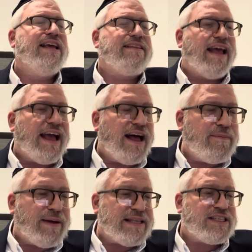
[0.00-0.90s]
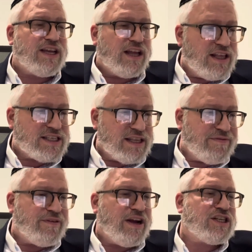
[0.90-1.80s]
to help atzolus
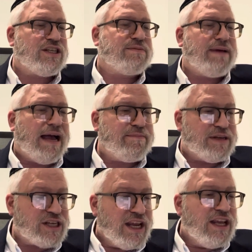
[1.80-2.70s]
Nefashis Mamish.